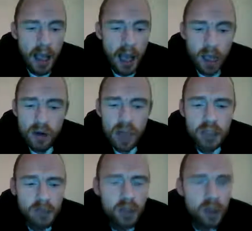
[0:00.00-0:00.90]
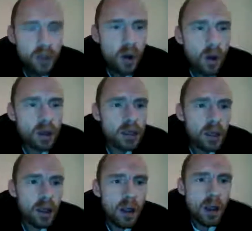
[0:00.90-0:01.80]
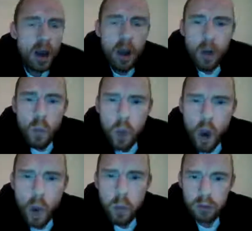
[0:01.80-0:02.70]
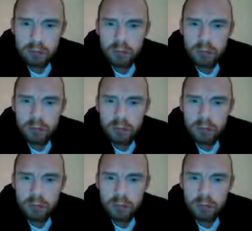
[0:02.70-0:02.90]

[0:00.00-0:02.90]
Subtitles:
I crashed because I thought, whoa,